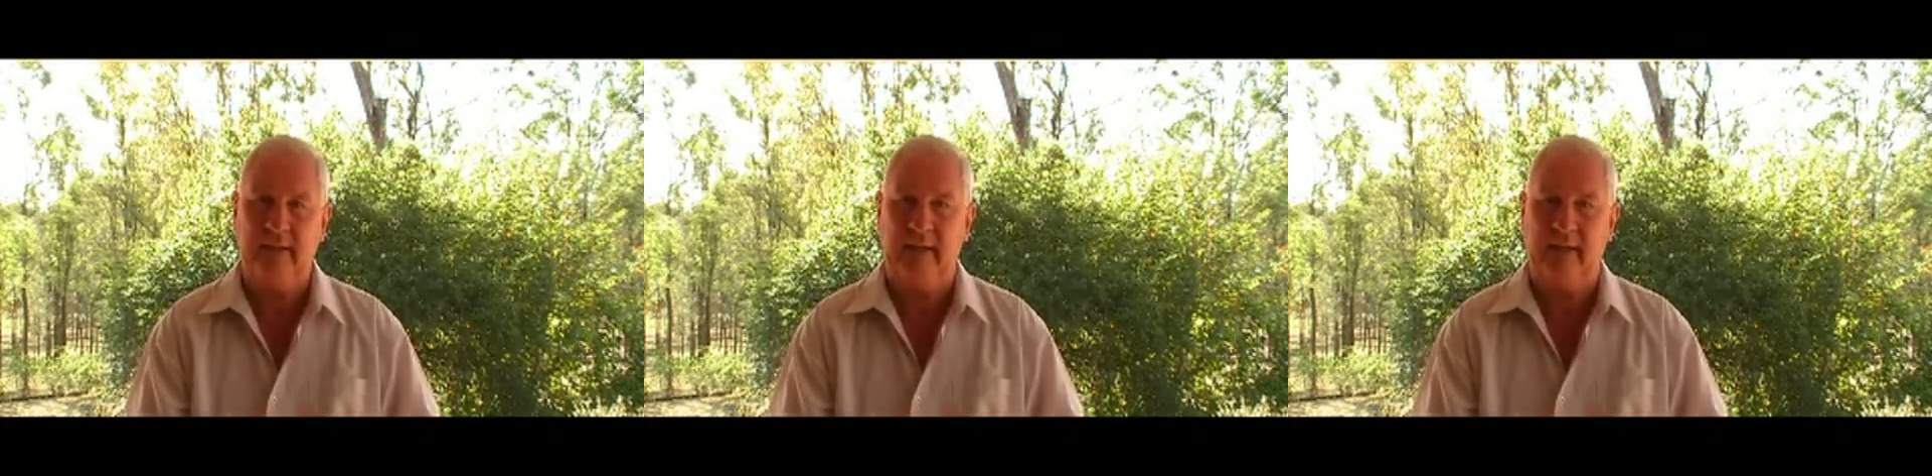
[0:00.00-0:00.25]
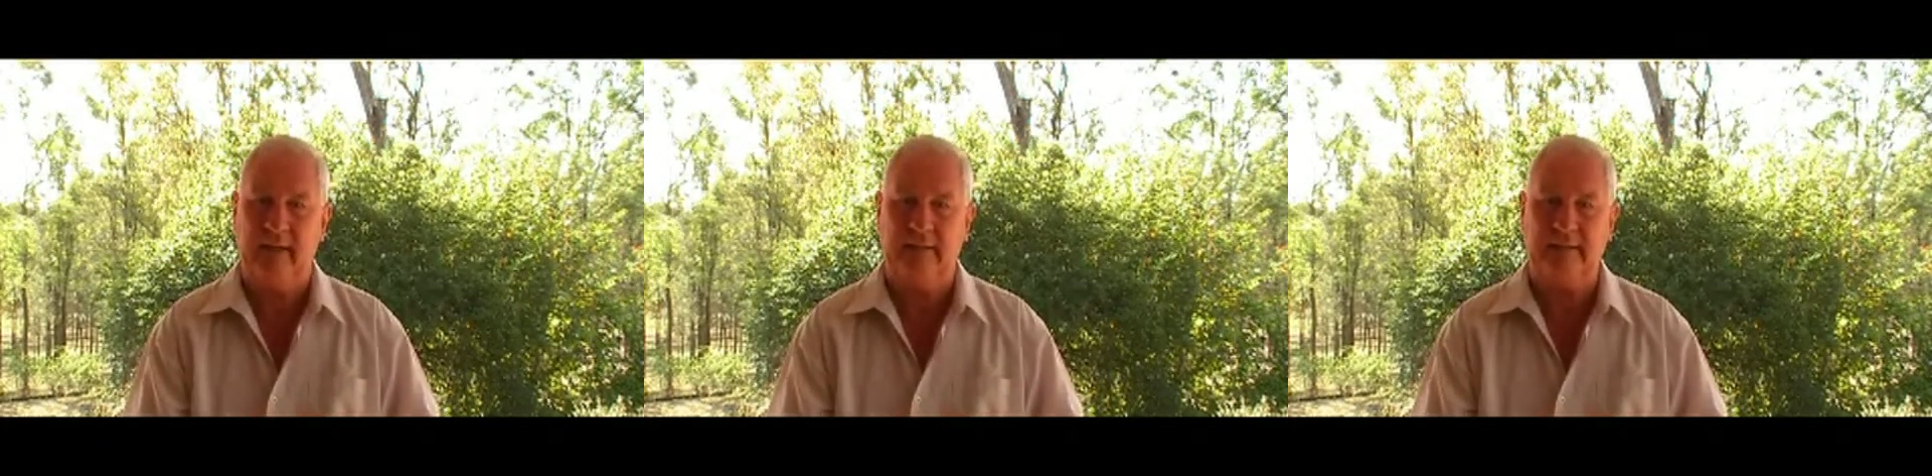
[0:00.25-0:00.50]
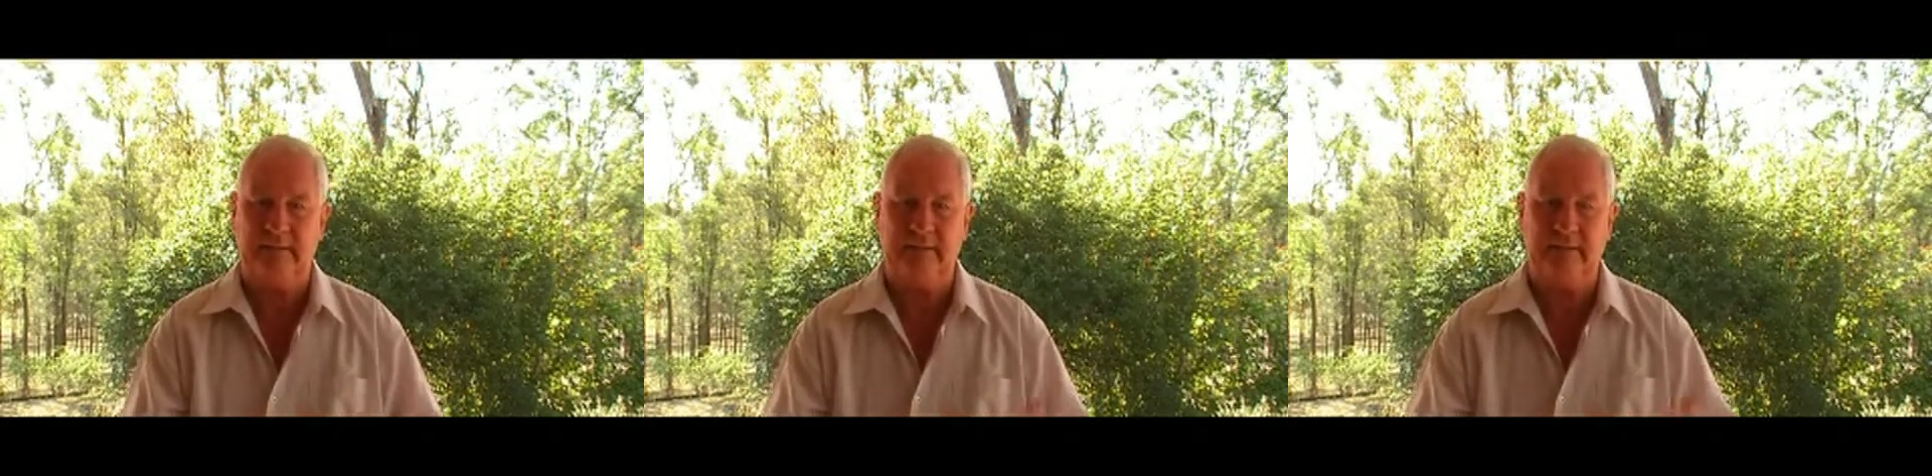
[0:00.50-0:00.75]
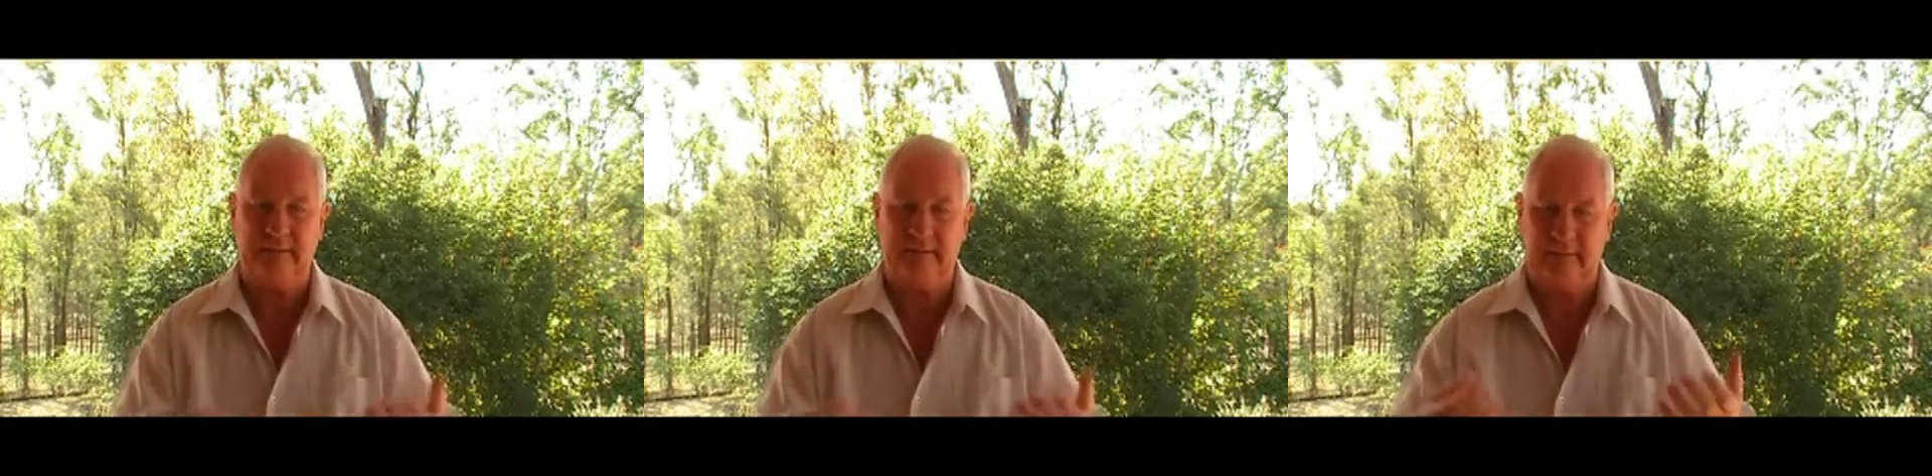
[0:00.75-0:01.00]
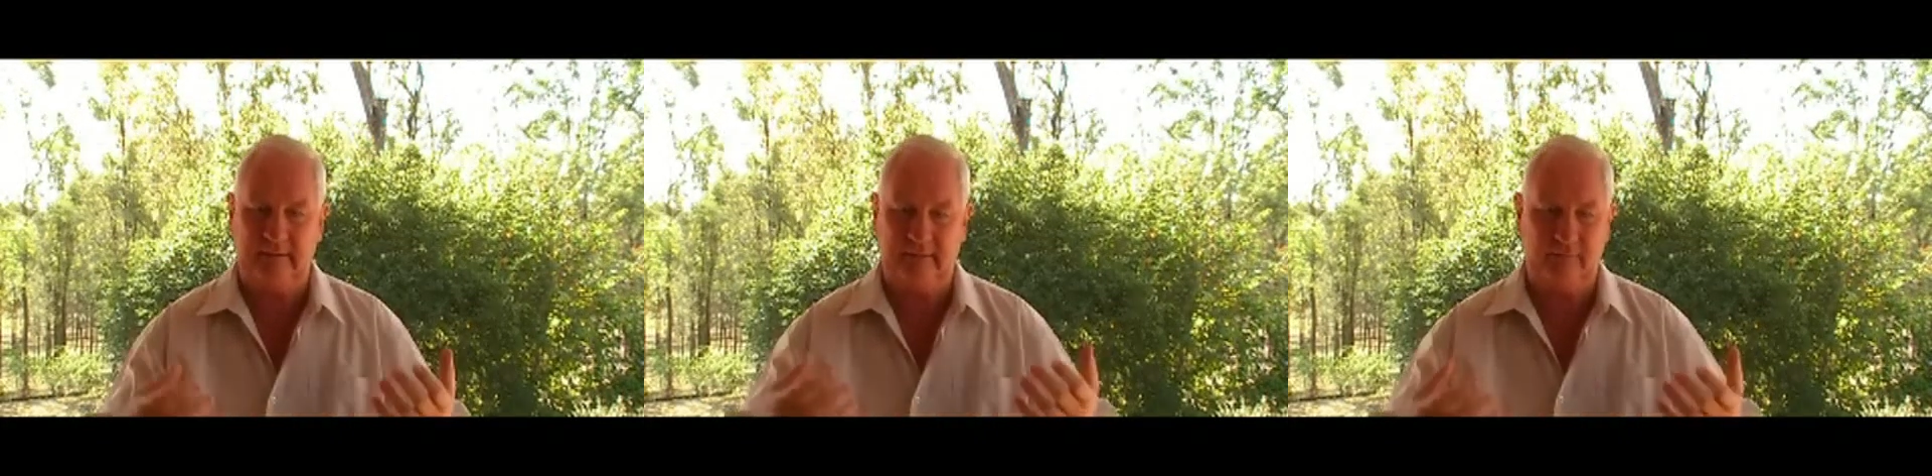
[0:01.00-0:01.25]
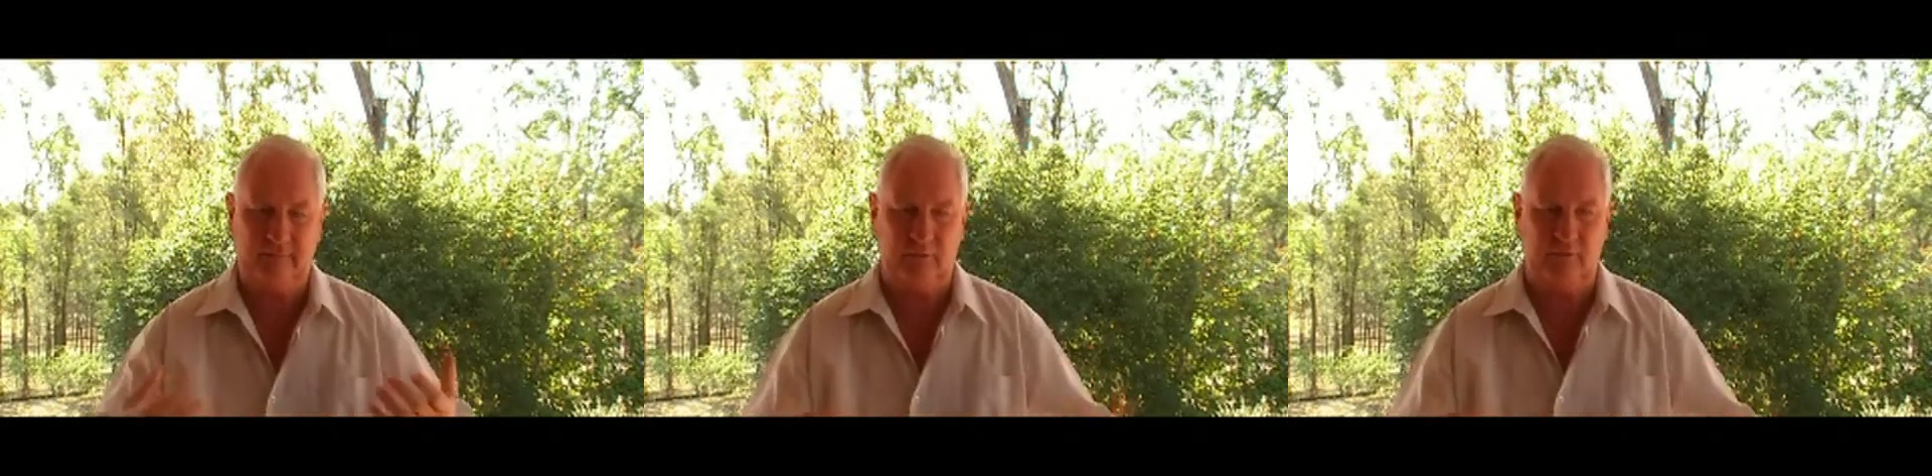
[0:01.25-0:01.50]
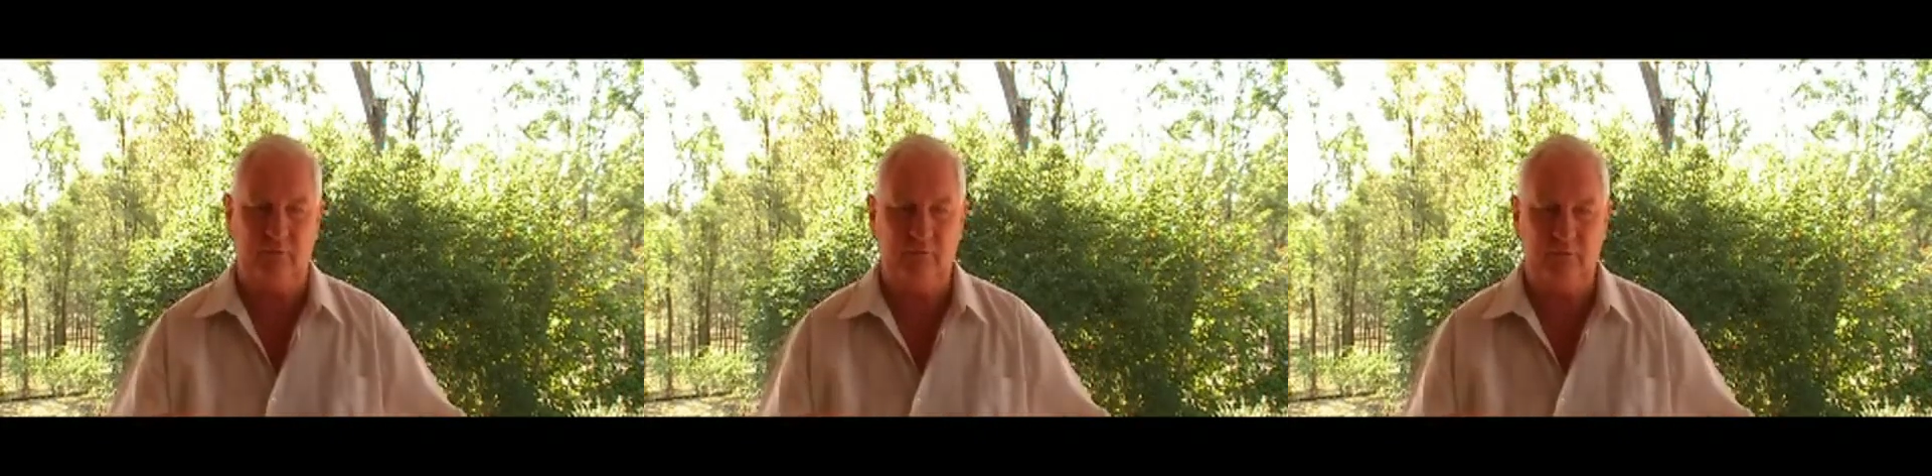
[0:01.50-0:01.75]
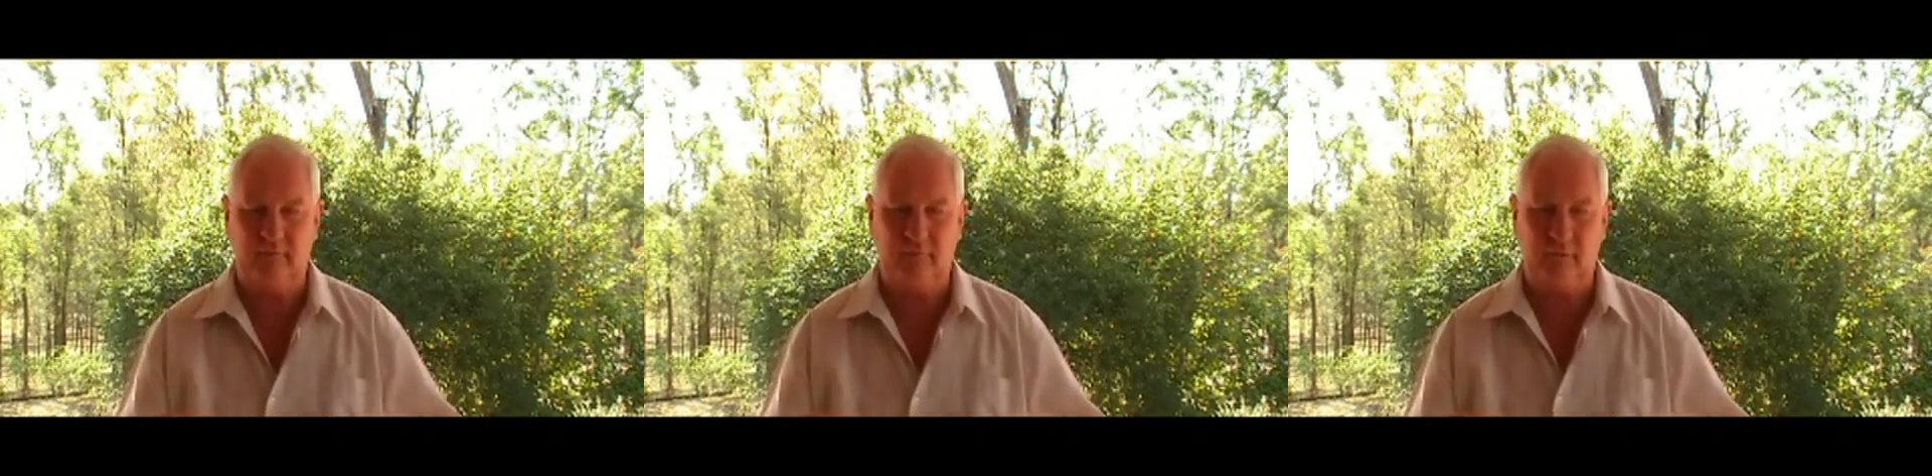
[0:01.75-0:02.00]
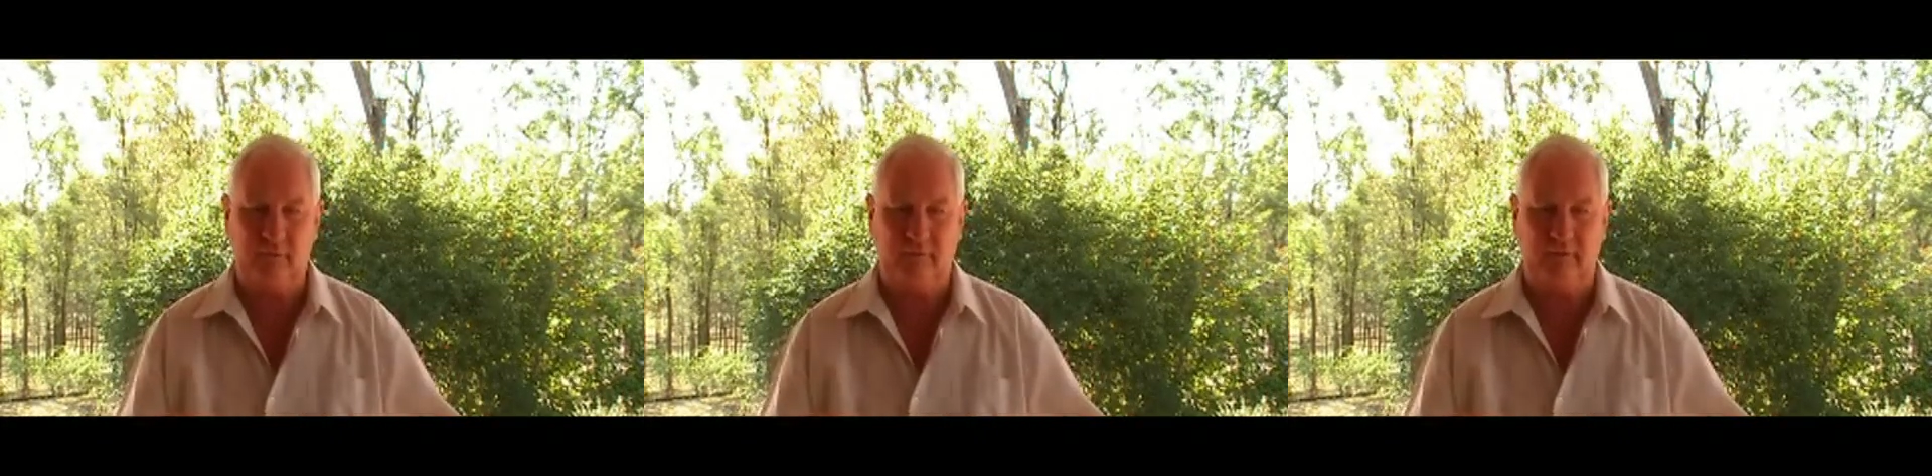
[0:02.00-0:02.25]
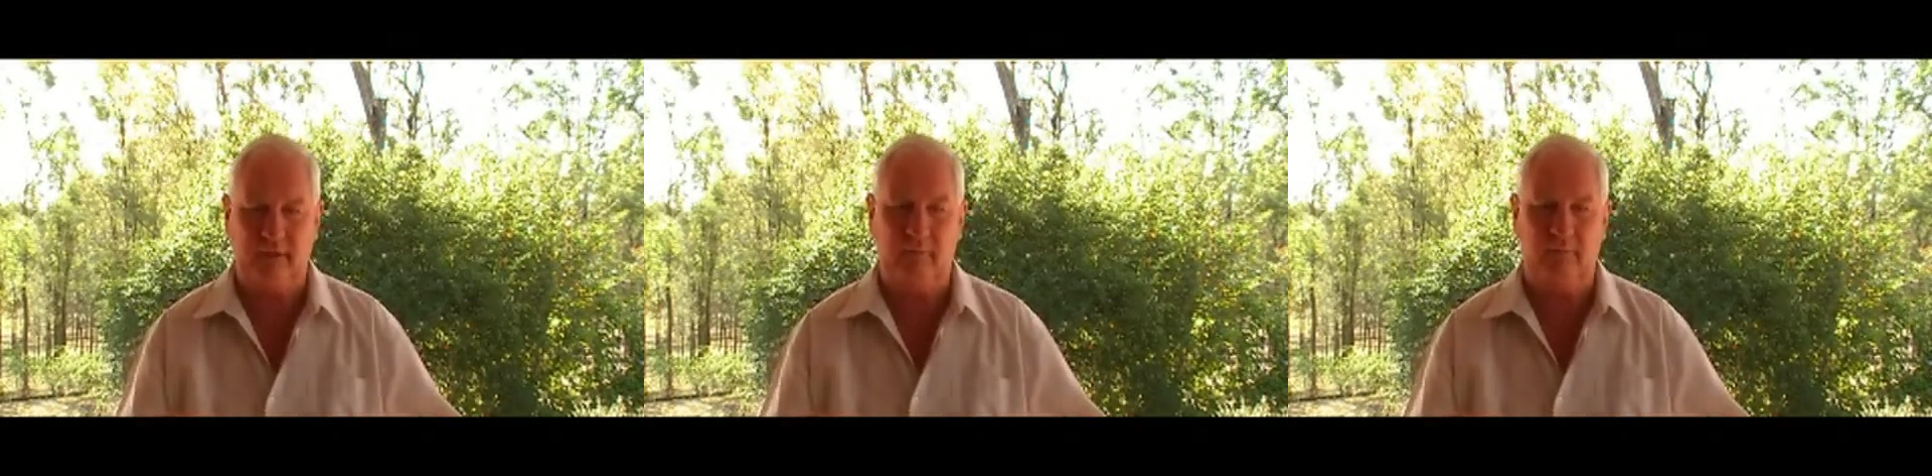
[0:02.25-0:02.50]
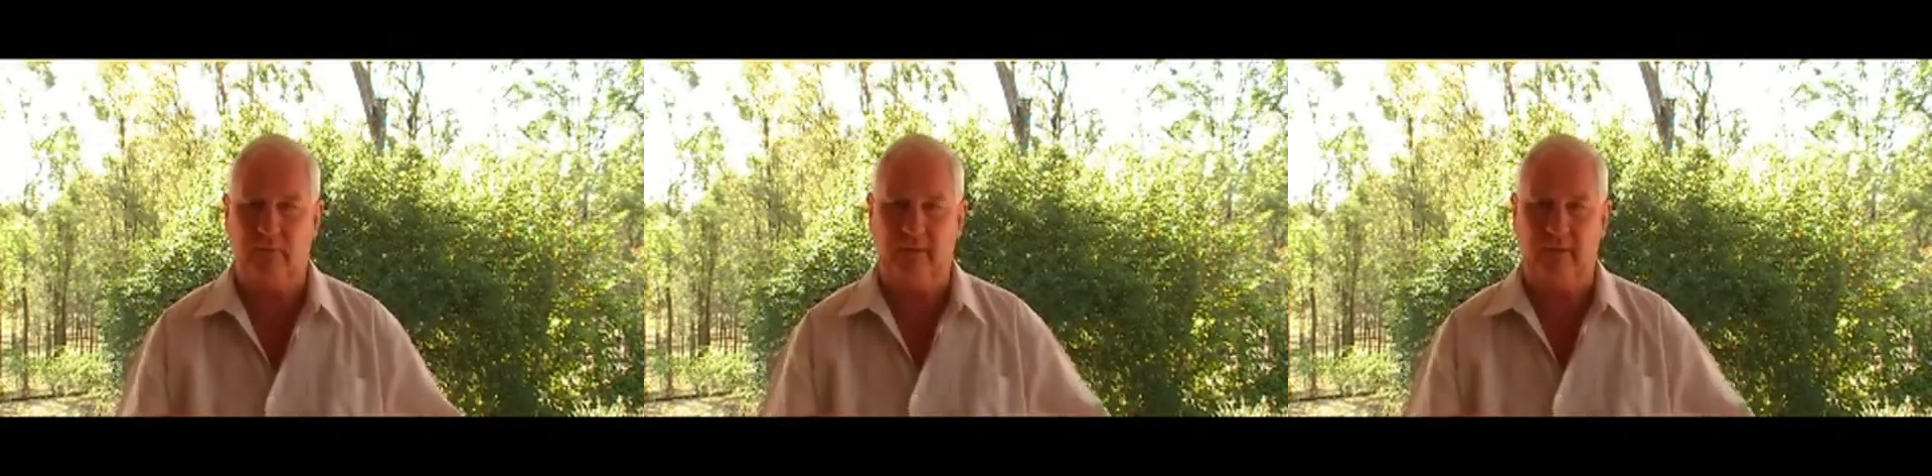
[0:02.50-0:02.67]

and that if you're using, for example,